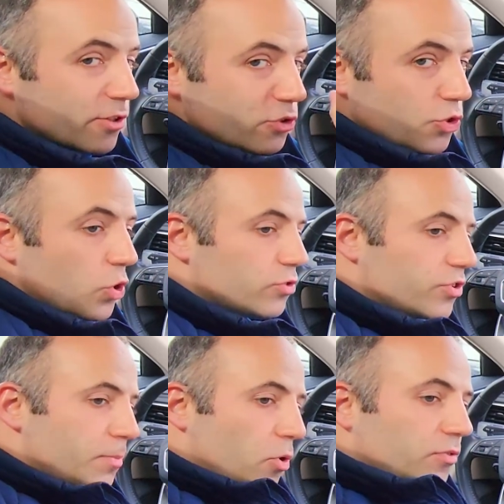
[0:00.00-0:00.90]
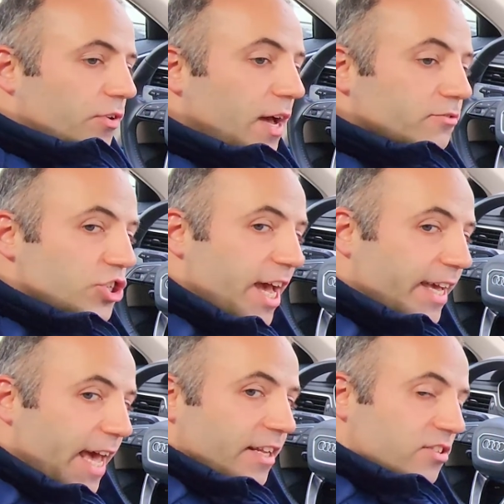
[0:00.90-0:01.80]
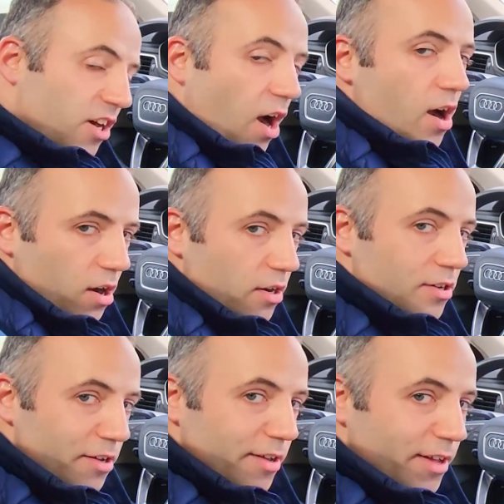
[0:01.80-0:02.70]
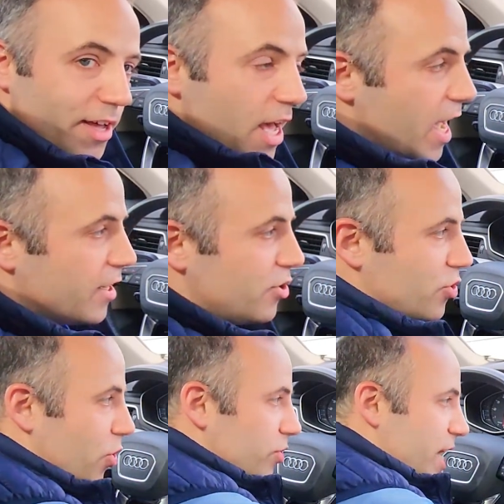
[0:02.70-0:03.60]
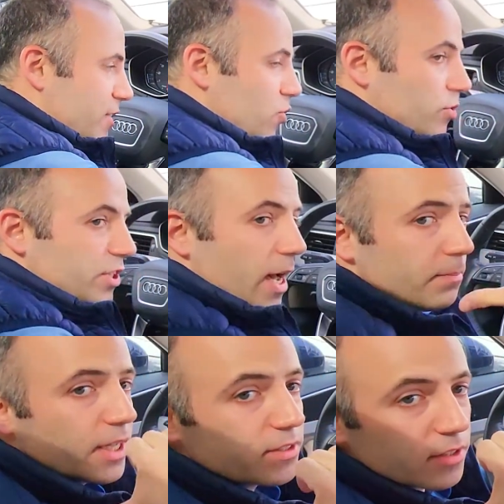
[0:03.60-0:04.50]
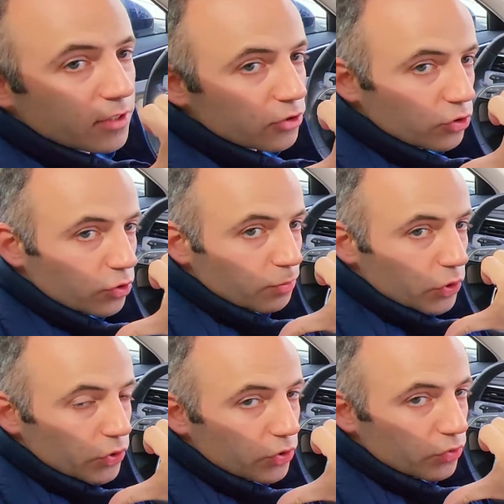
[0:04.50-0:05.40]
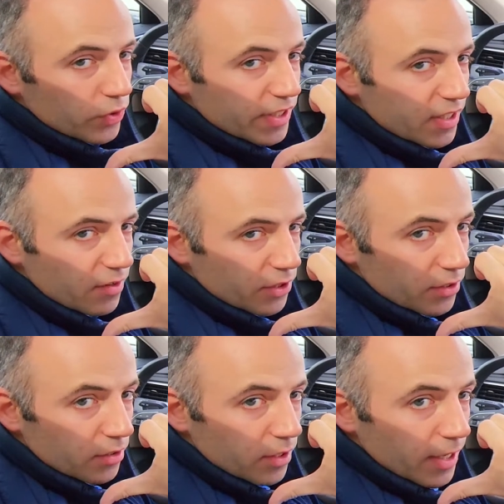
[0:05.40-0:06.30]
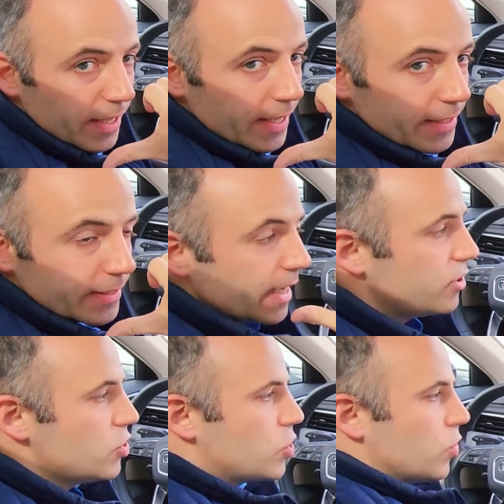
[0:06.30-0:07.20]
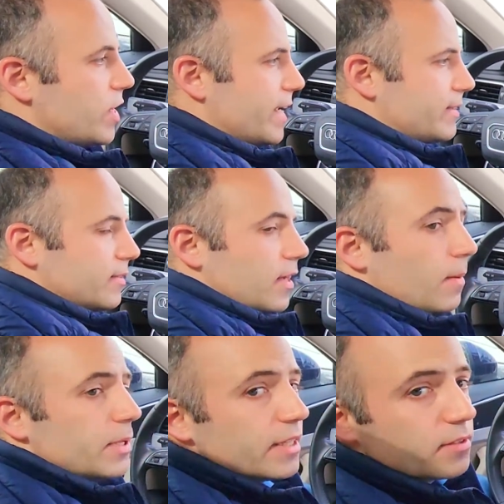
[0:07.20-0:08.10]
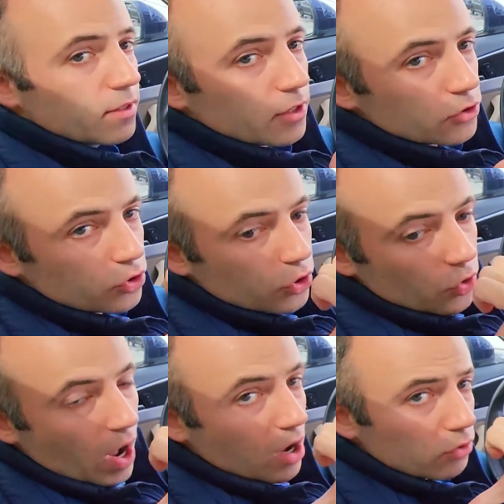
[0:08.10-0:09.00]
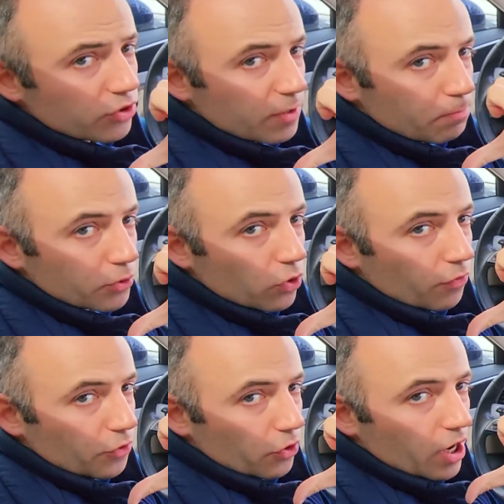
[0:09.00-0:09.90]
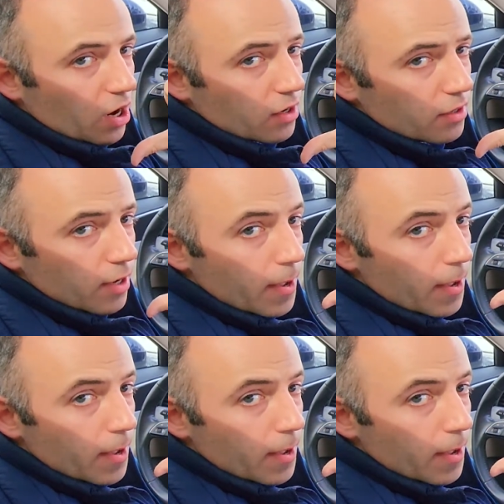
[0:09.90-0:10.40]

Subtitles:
to your 3.5 jack at car, and you connect your tablet to the Bluetooth receiver. Then you connect the tablet to your aux input of your car,